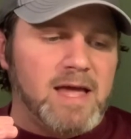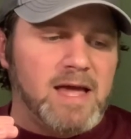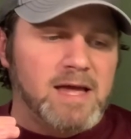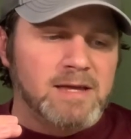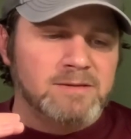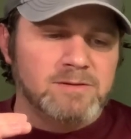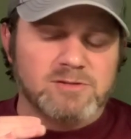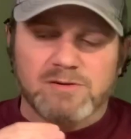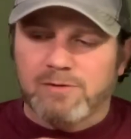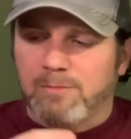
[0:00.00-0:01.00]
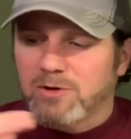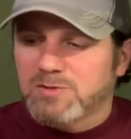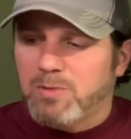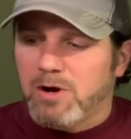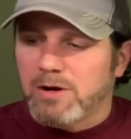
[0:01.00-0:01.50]
And so for the
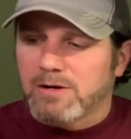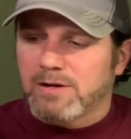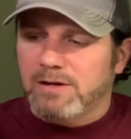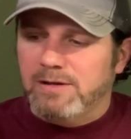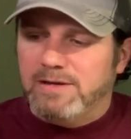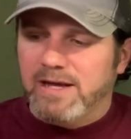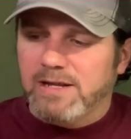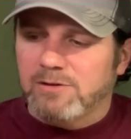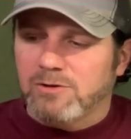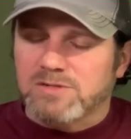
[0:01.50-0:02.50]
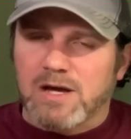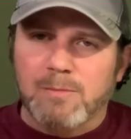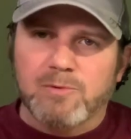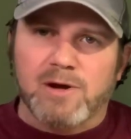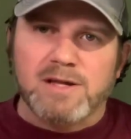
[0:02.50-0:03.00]
most part, getting those
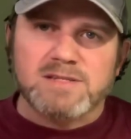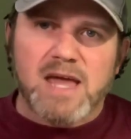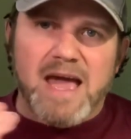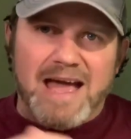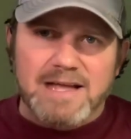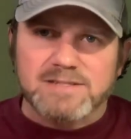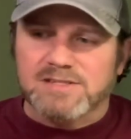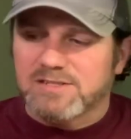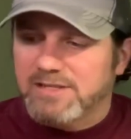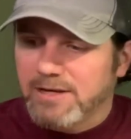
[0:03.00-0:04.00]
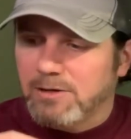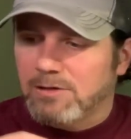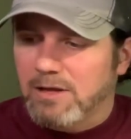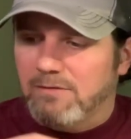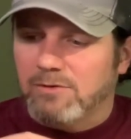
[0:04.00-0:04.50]
upgrades adds a
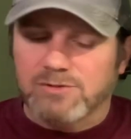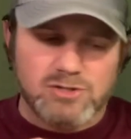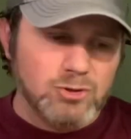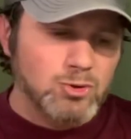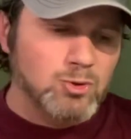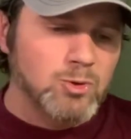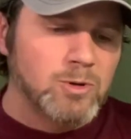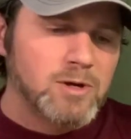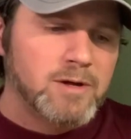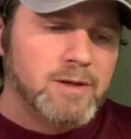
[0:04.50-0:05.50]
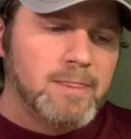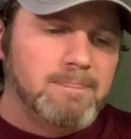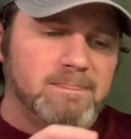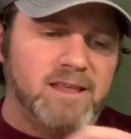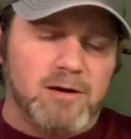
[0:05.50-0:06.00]
skill level to
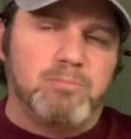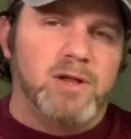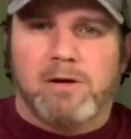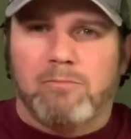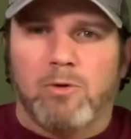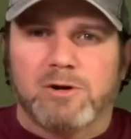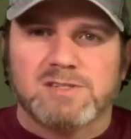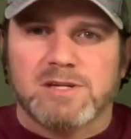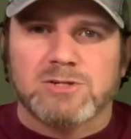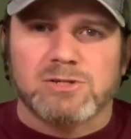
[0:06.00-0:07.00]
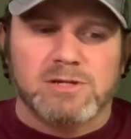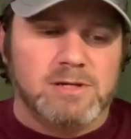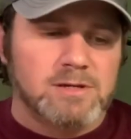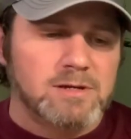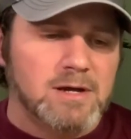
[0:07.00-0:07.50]
their player board
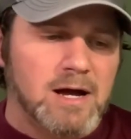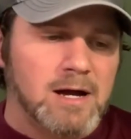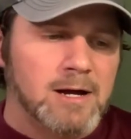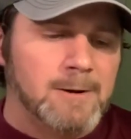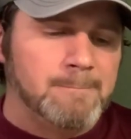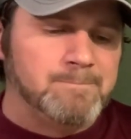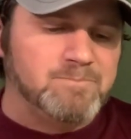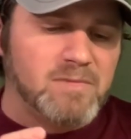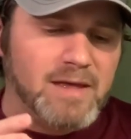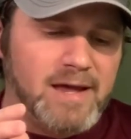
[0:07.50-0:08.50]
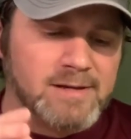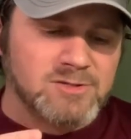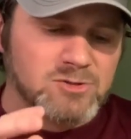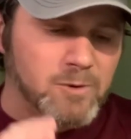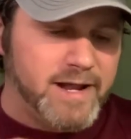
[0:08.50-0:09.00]
essentially. Um,
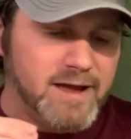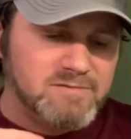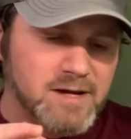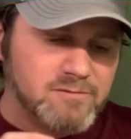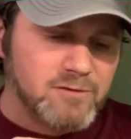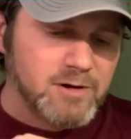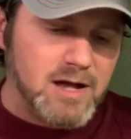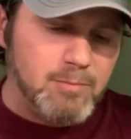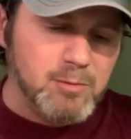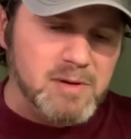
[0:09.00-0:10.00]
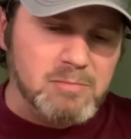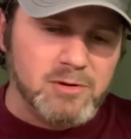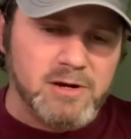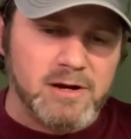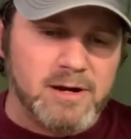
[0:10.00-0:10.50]
and so what I have done for a couple
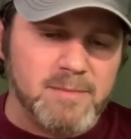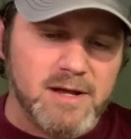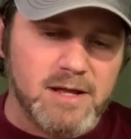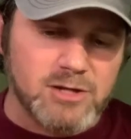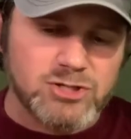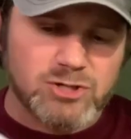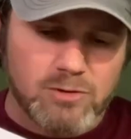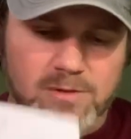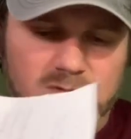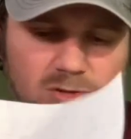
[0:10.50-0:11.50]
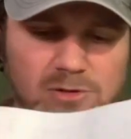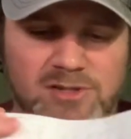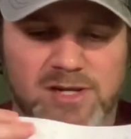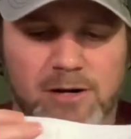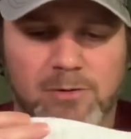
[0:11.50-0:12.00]
people here, and I'm not going to show them to you
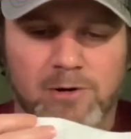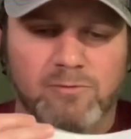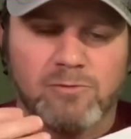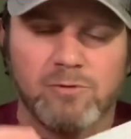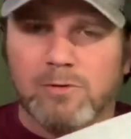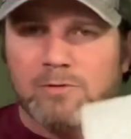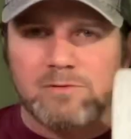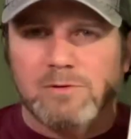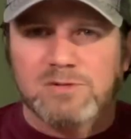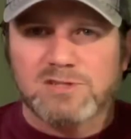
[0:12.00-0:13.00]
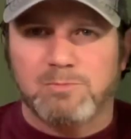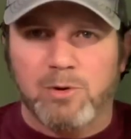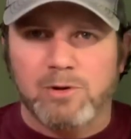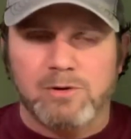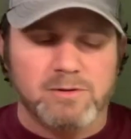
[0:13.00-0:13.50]
because I don't want to ruin, you know,
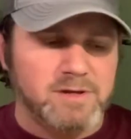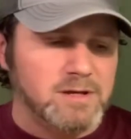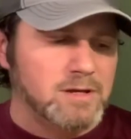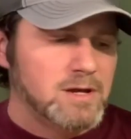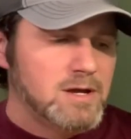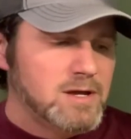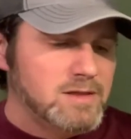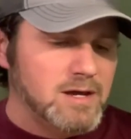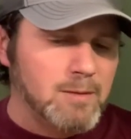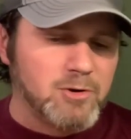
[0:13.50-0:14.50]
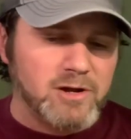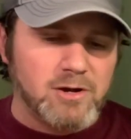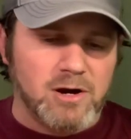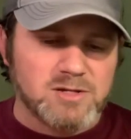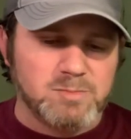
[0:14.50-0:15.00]
spoil the the upgrade
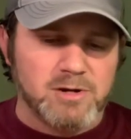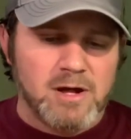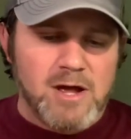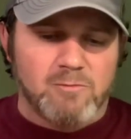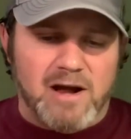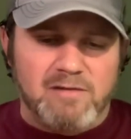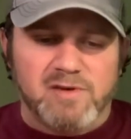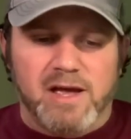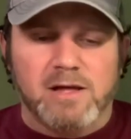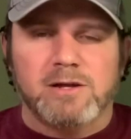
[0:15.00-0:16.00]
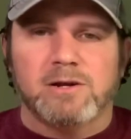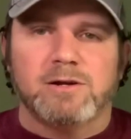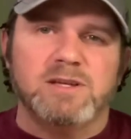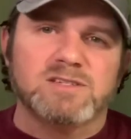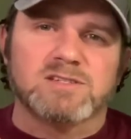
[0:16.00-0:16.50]
cards. But Raphael here,
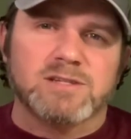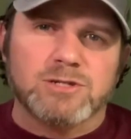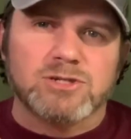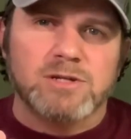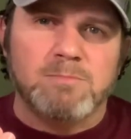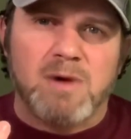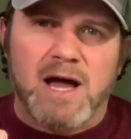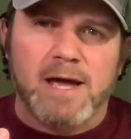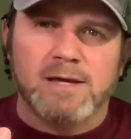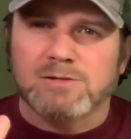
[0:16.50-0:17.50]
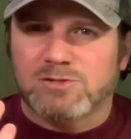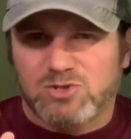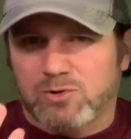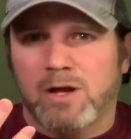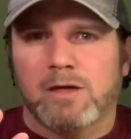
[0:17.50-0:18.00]
he's essentially my
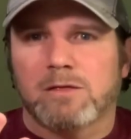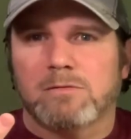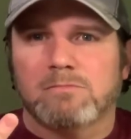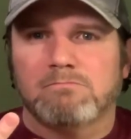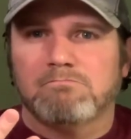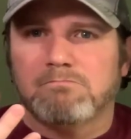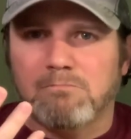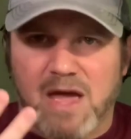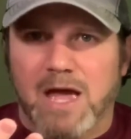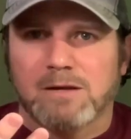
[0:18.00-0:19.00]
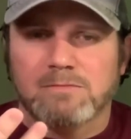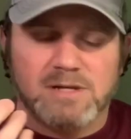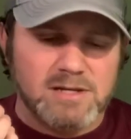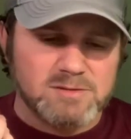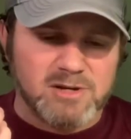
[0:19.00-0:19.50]
strength man.
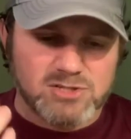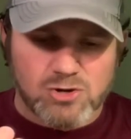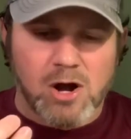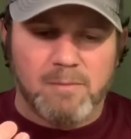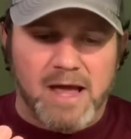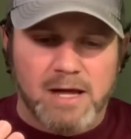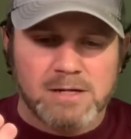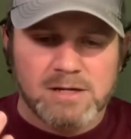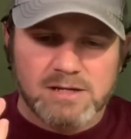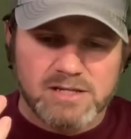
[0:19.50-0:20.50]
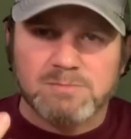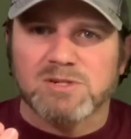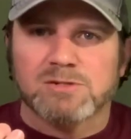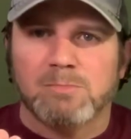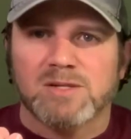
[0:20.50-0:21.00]
He's my strong man. He's
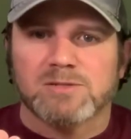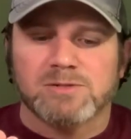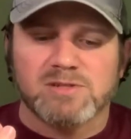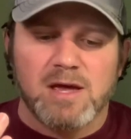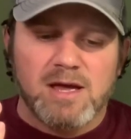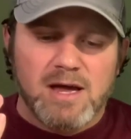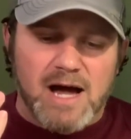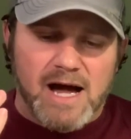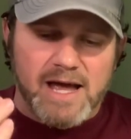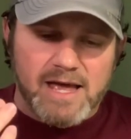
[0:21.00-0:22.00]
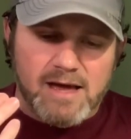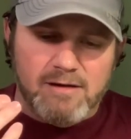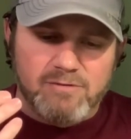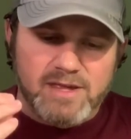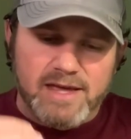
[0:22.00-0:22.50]
Mr. Muscles. I
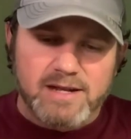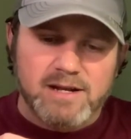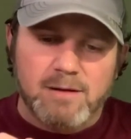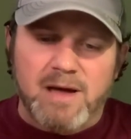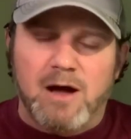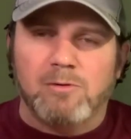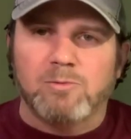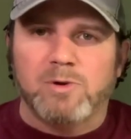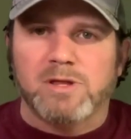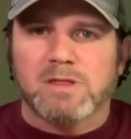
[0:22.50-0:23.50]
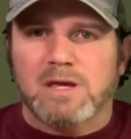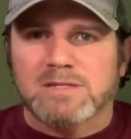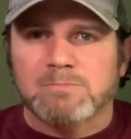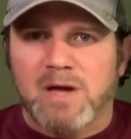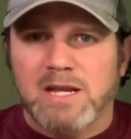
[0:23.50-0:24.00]
have kitted him out with
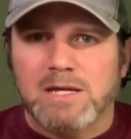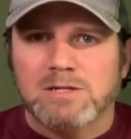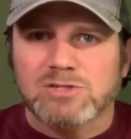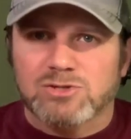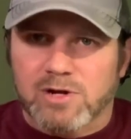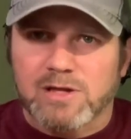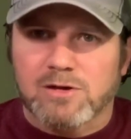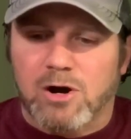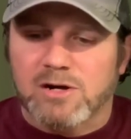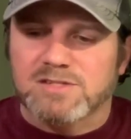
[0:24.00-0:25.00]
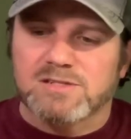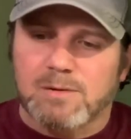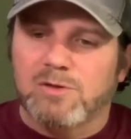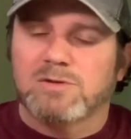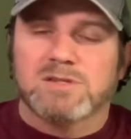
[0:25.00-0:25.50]
as many strength cards, and
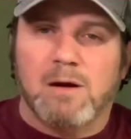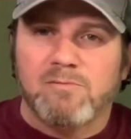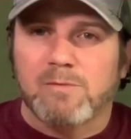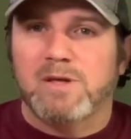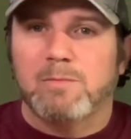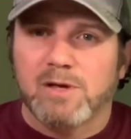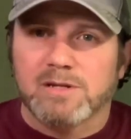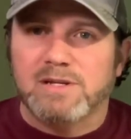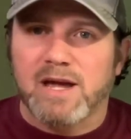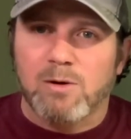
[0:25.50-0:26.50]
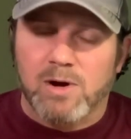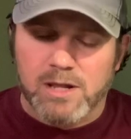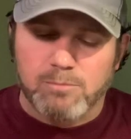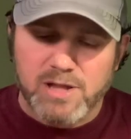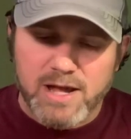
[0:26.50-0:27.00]
some of those come from the ability deck while
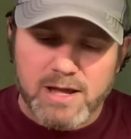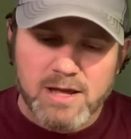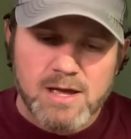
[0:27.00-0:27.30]
I'm playing,